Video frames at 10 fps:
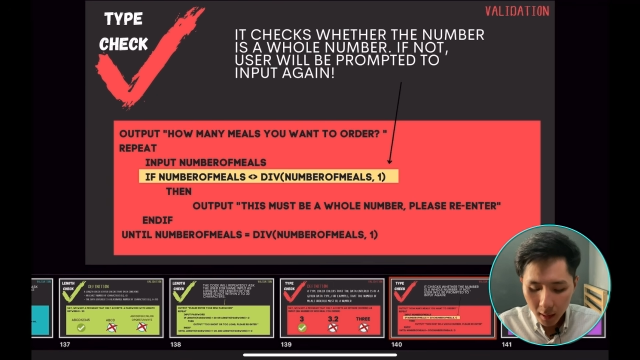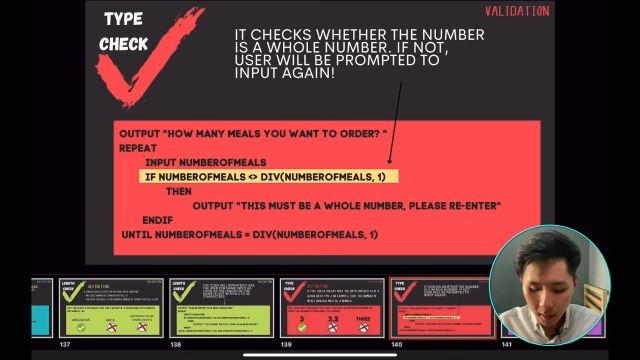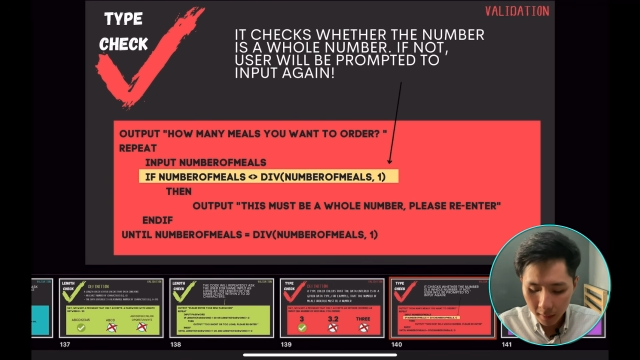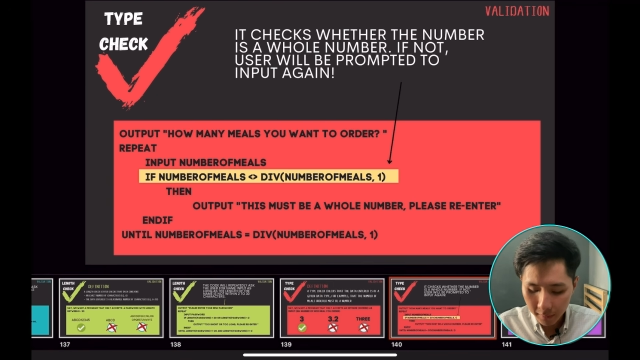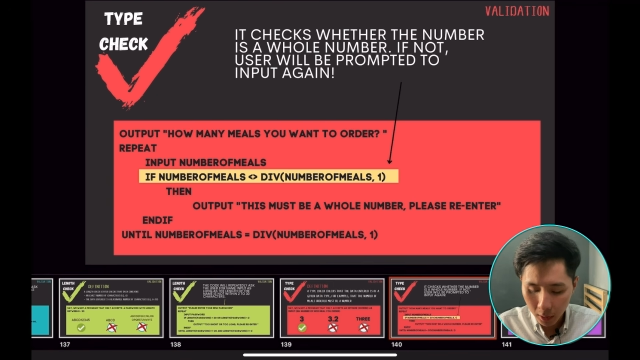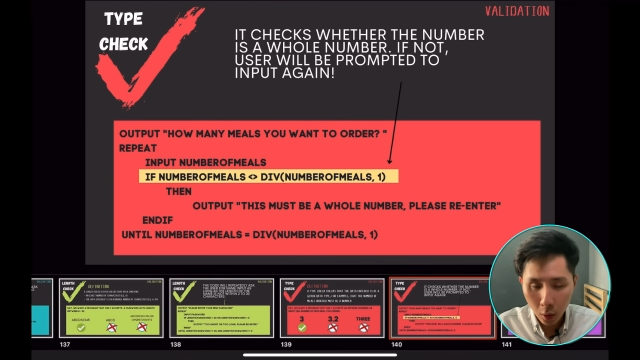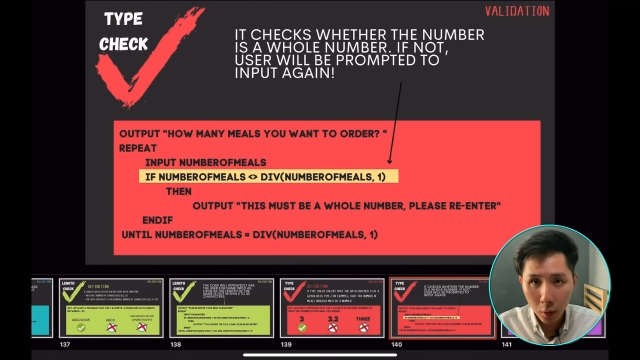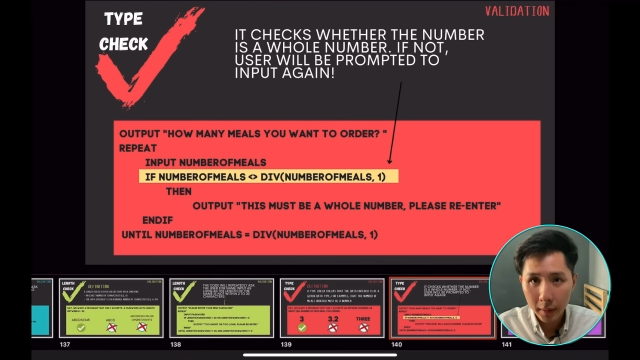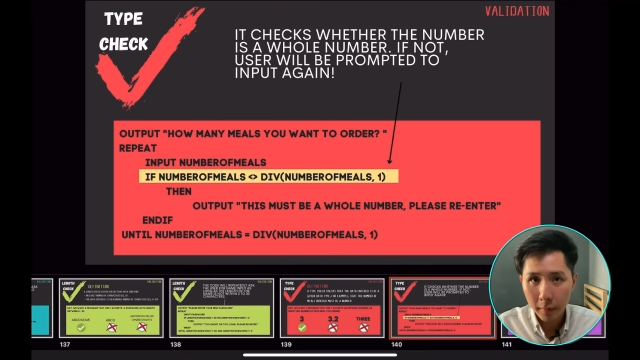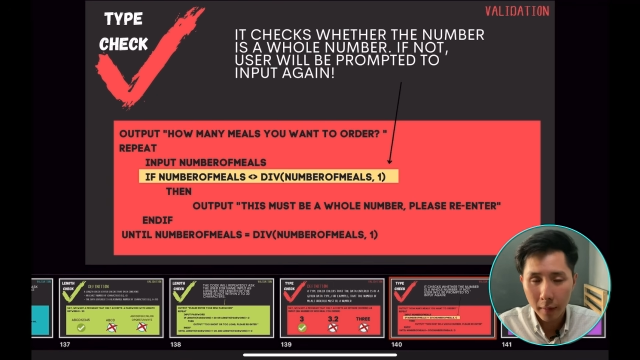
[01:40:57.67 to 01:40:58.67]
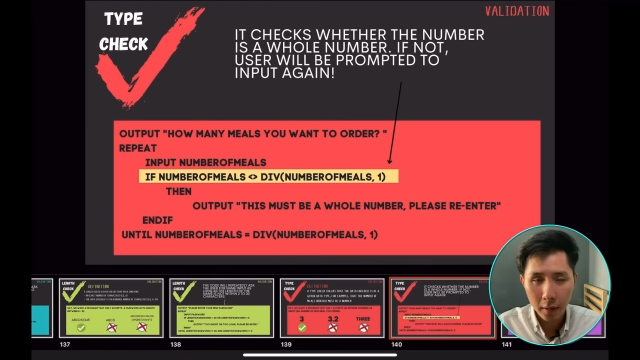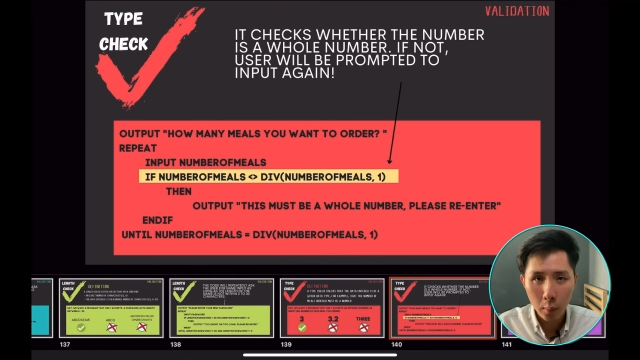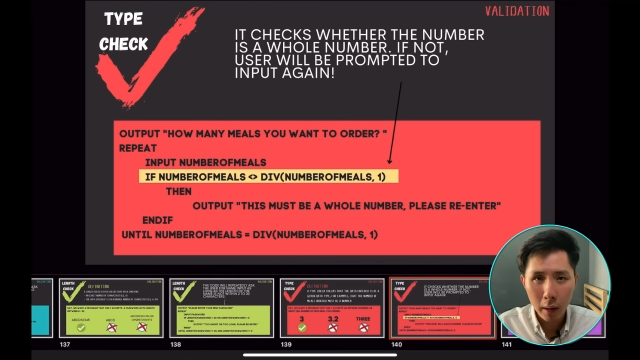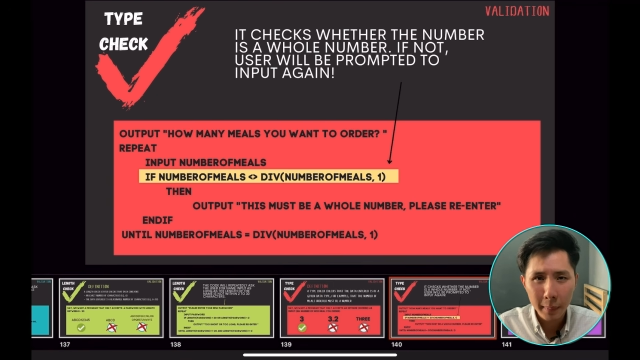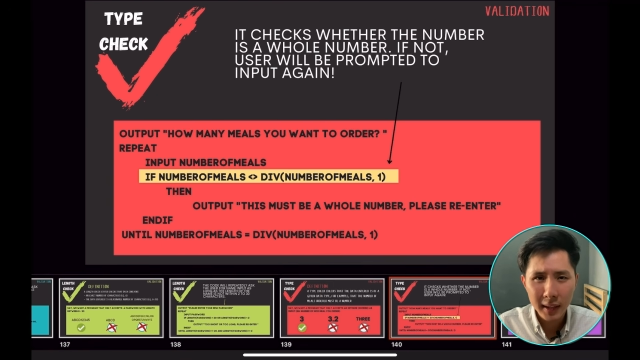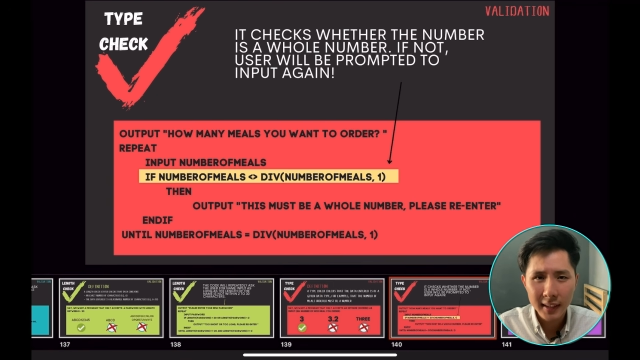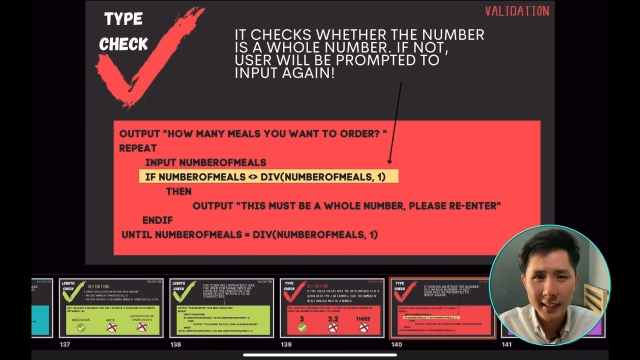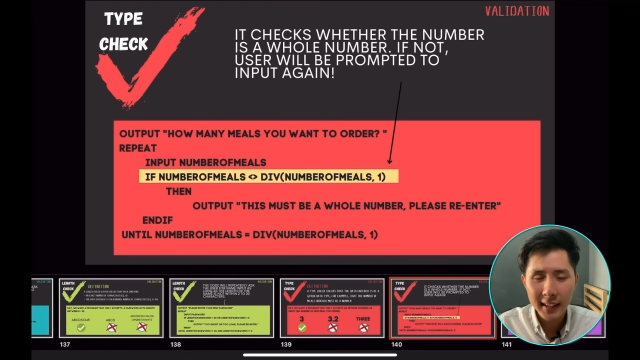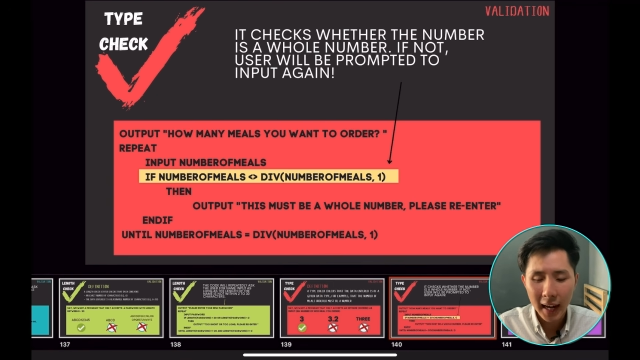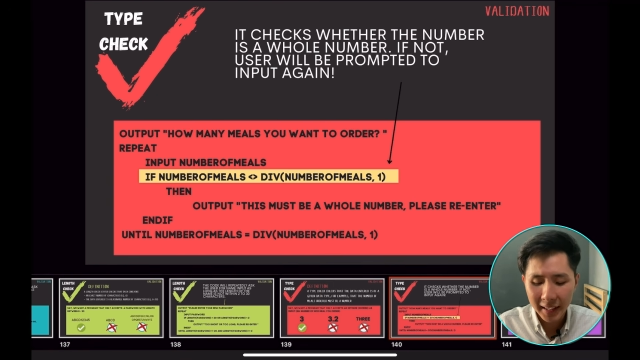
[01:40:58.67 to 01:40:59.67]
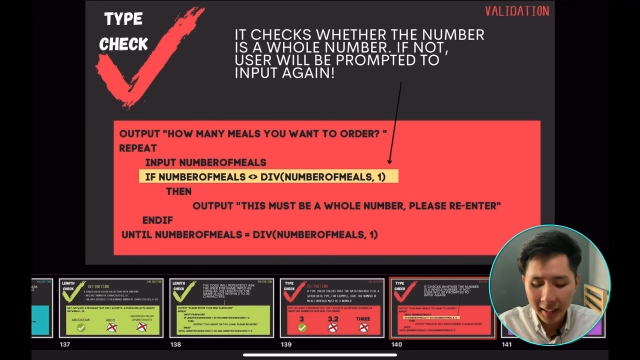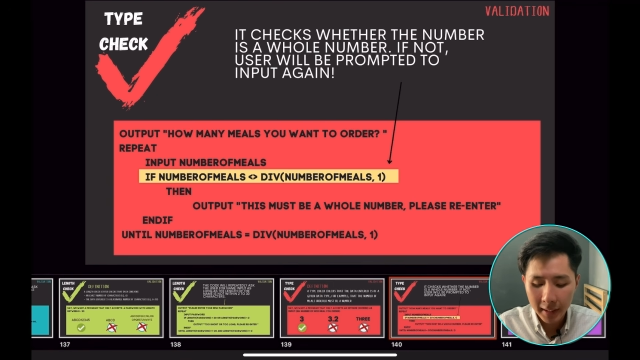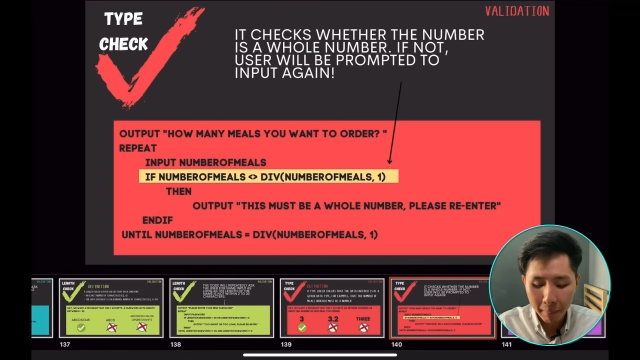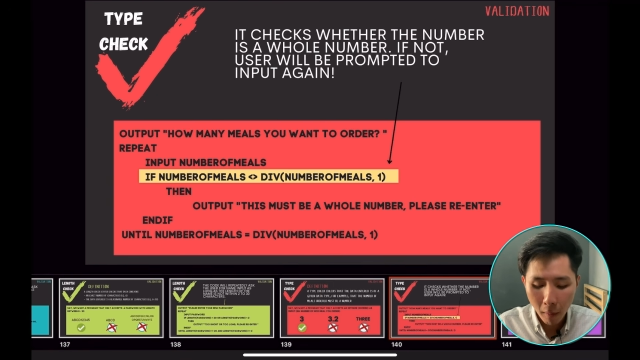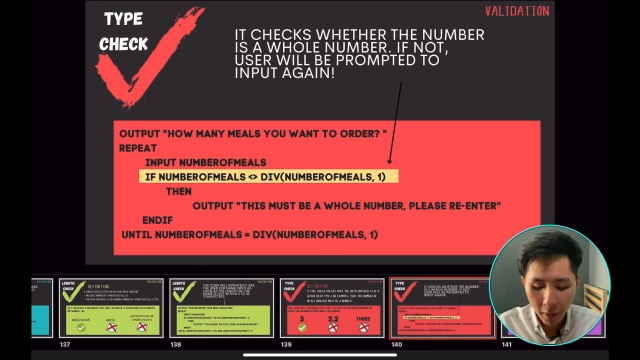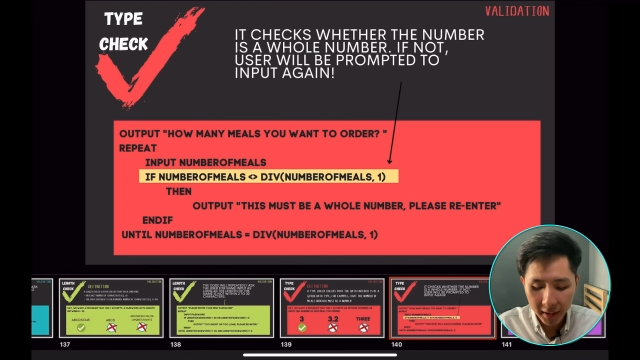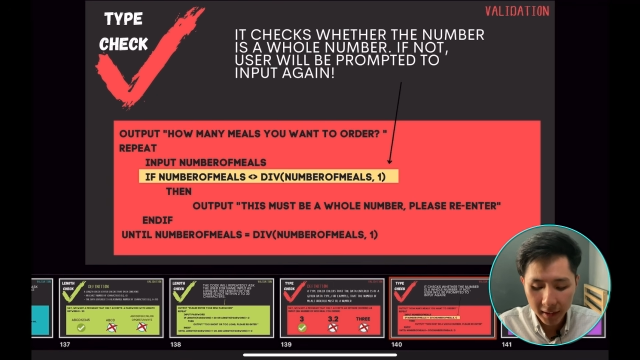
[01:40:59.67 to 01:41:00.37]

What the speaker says: the code very well, because I think the point